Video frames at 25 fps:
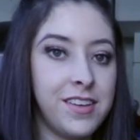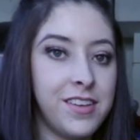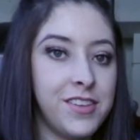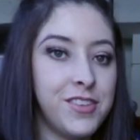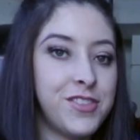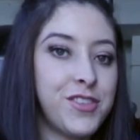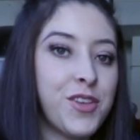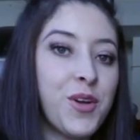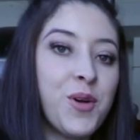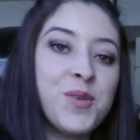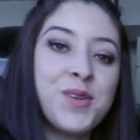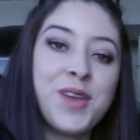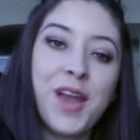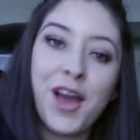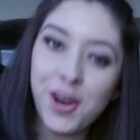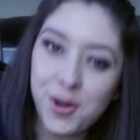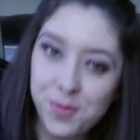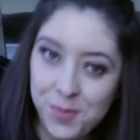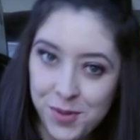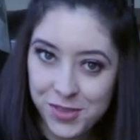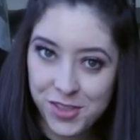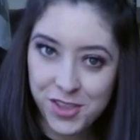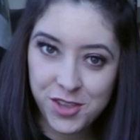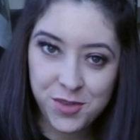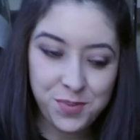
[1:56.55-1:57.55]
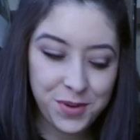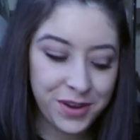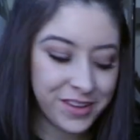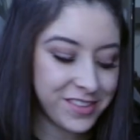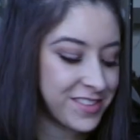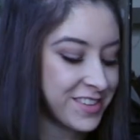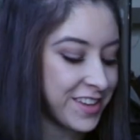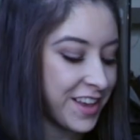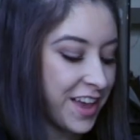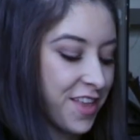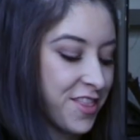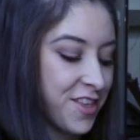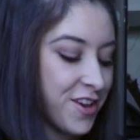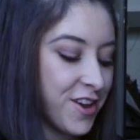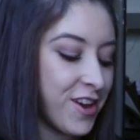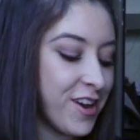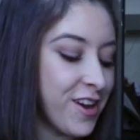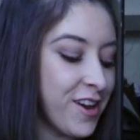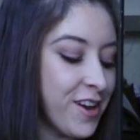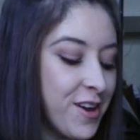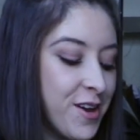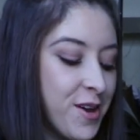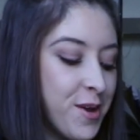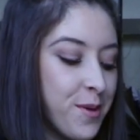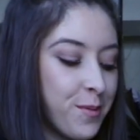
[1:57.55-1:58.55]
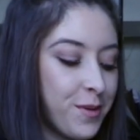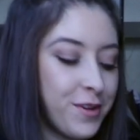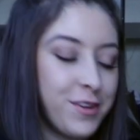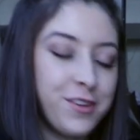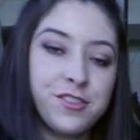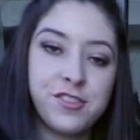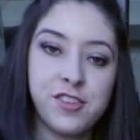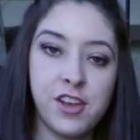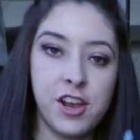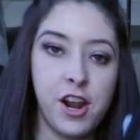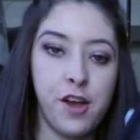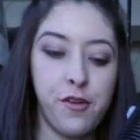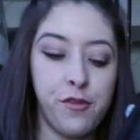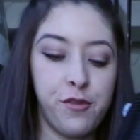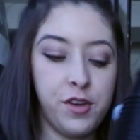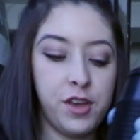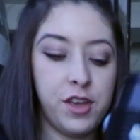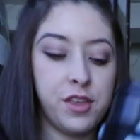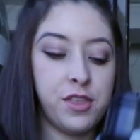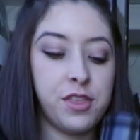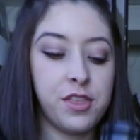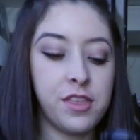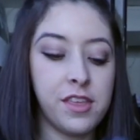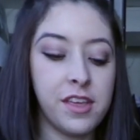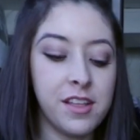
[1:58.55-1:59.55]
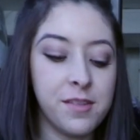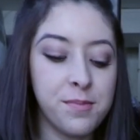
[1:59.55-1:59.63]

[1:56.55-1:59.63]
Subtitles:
So now to put the springs together, we're going to start off with